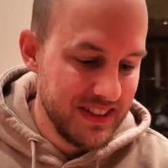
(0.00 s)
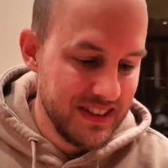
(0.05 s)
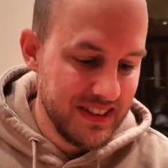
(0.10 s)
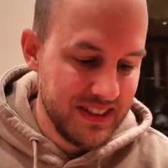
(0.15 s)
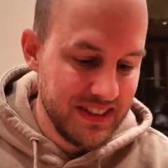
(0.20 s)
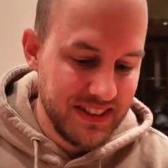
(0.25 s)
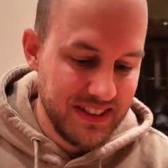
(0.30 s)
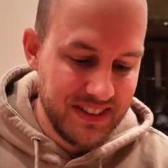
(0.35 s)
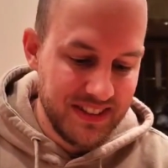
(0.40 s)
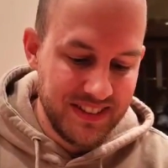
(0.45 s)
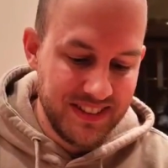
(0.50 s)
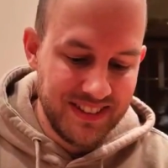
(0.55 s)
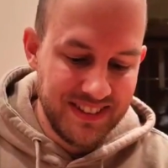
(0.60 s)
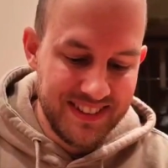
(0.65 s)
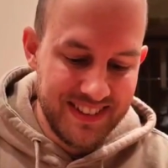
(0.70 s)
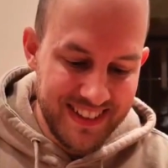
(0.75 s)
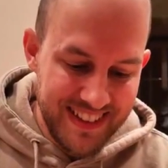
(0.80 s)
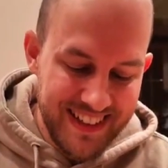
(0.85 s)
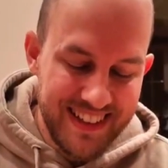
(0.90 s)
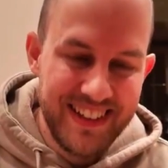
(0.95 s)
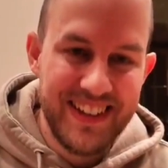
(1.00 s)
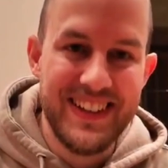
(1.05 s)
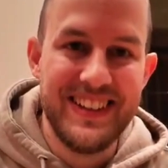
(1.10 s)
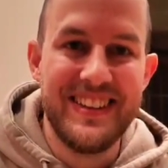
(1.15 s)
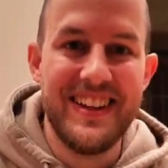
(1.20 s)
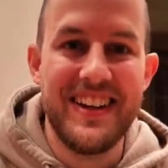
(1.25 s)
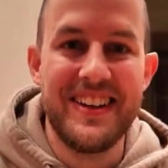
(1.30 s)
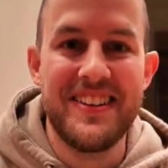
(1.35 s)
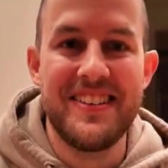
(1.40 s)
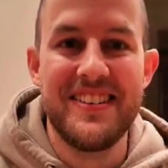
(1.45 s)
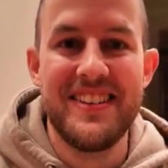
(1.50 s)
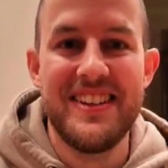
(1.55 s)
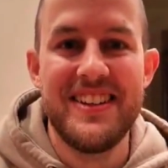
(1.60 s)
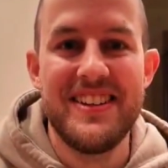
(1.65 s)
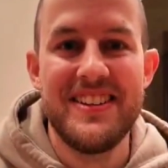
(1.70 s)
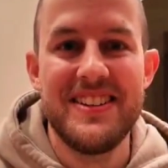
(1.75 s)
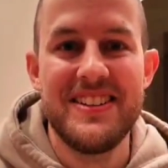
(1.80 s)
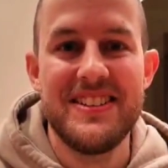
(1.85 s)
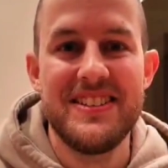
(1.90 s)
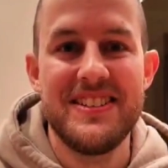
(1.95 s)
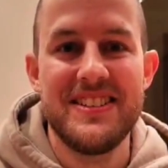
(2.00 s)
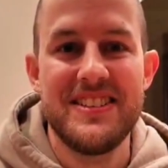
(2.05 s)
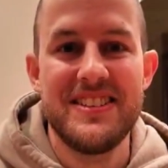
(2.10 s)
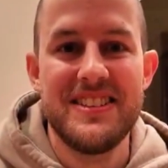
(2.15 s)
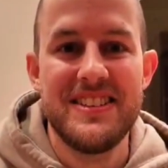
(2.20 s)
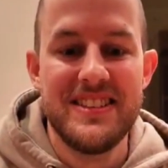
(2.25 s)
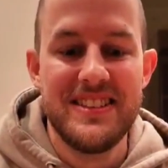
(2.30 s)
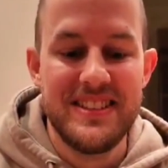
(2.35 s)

Then good luck there. Yeah. Thanks. Any shoutouts?